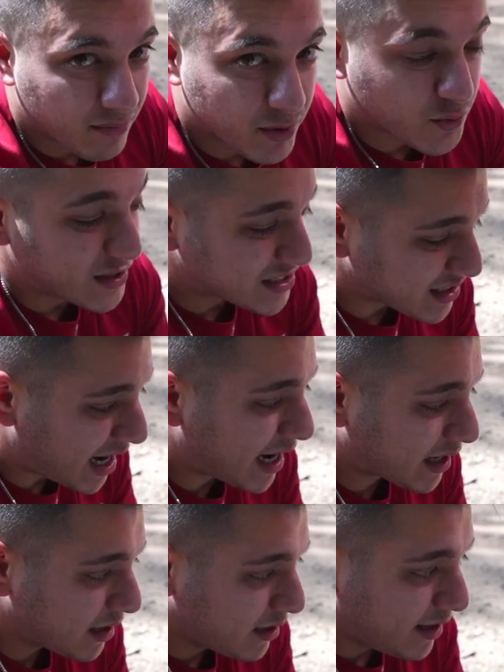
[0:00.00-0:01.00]
Between
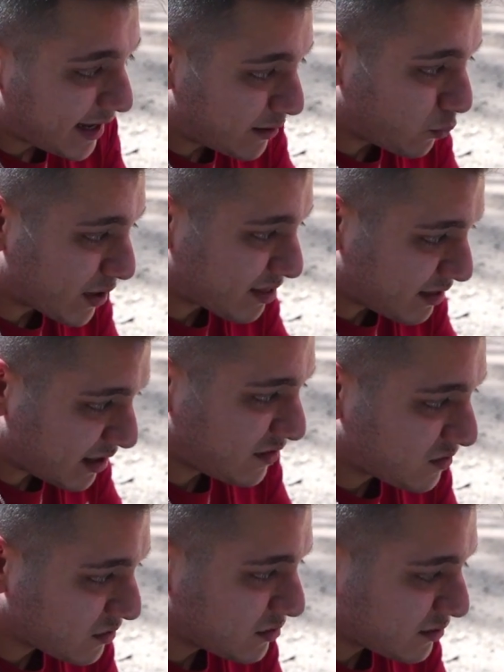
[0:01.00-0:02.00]
stock and with
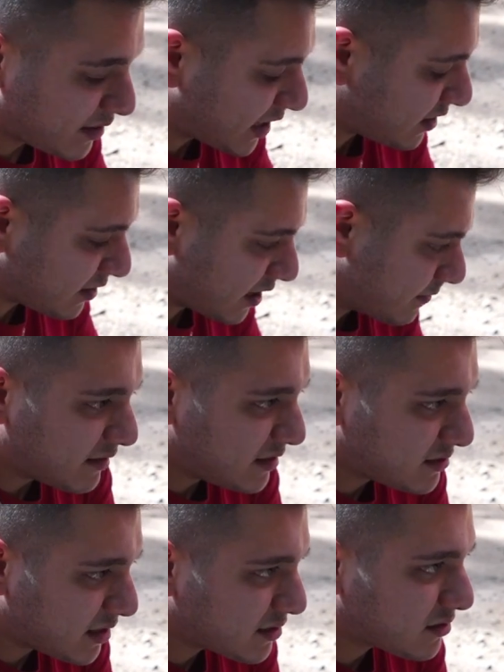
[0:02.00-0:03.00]
these, night and day.
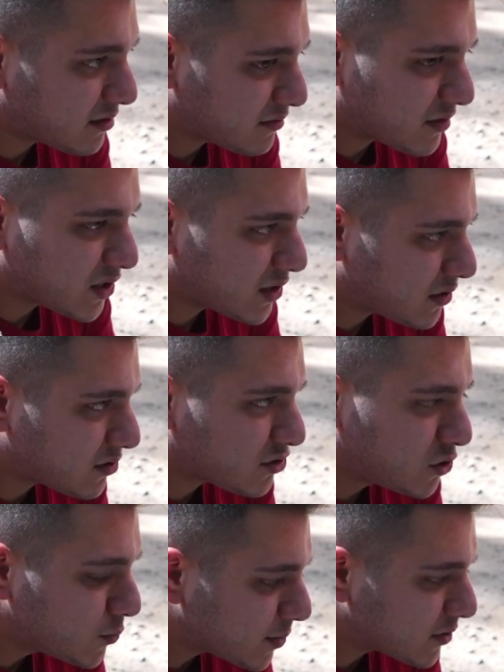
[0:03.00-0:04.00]
These things they're
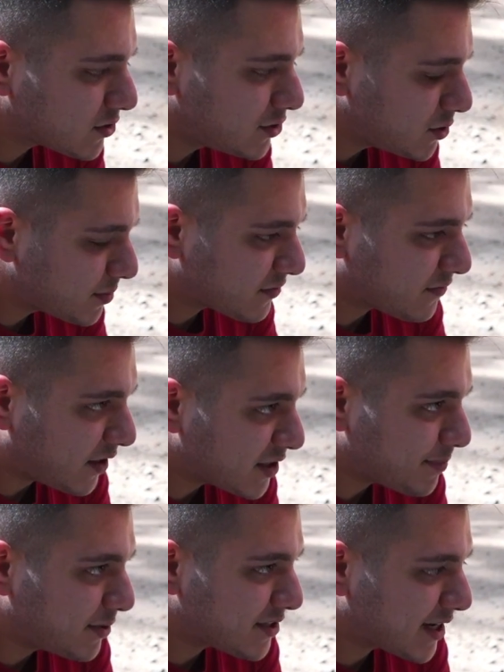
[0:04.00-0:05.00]
super, super fun
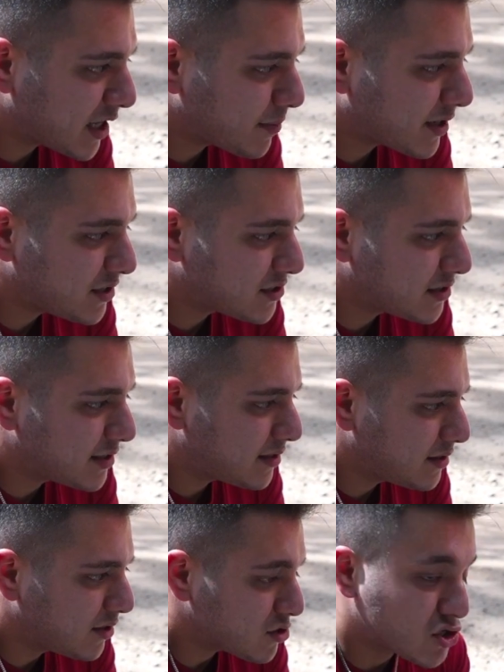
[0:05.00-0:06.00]
to put together because
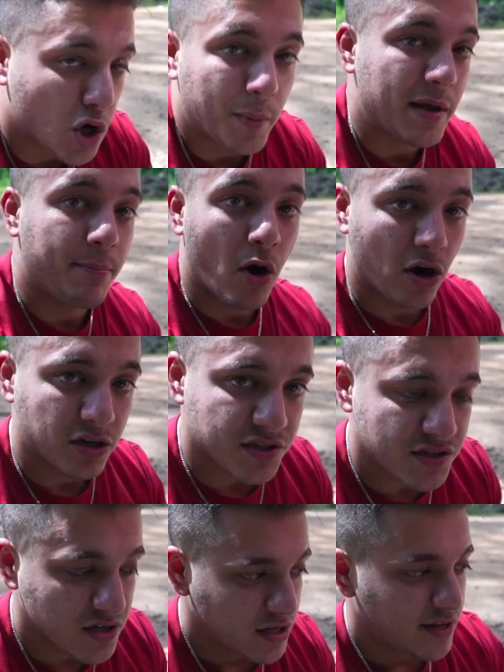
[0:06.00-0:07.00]
there's so many
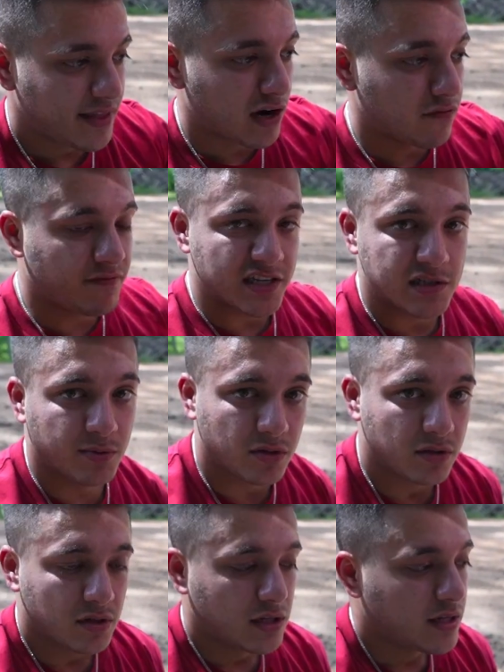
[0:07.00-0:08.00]
parts that are
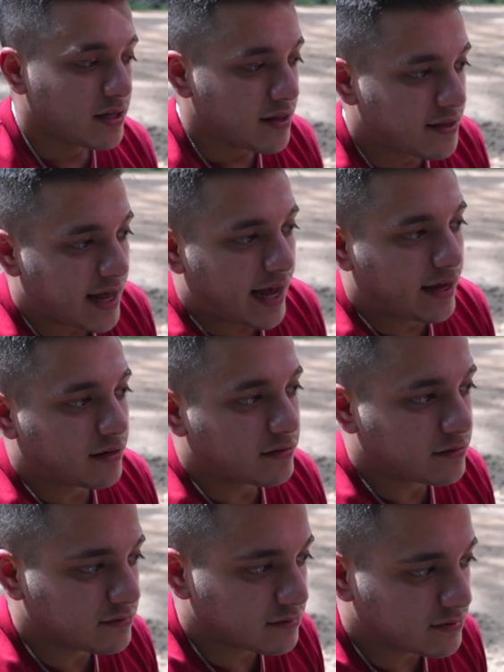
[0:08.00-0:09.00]
visible that
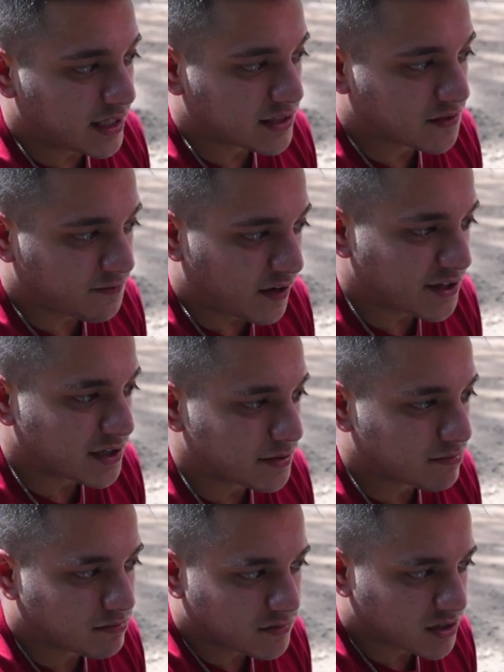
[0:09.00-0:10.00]
it's fun to
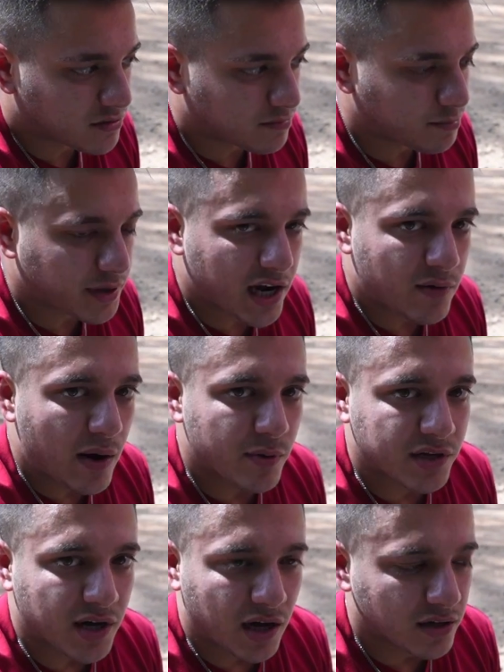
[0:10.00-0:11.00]
just play around
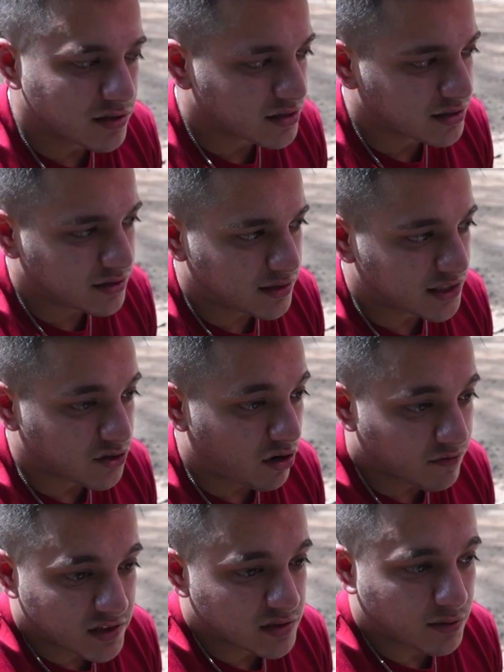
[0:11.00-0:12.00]
with colors and it's all
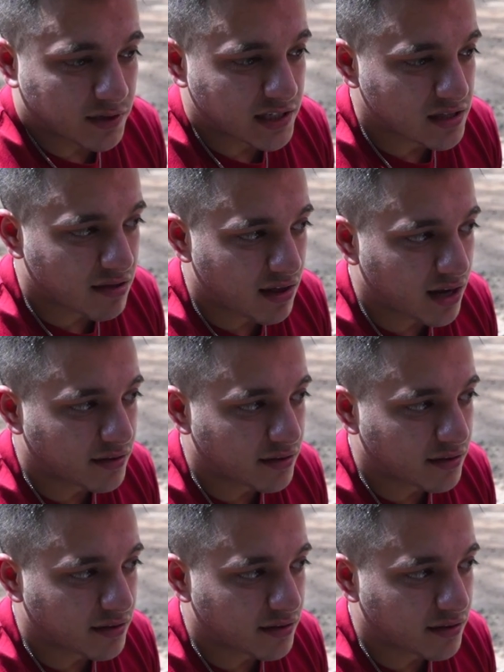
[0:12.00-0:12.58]
visible. That's the thing.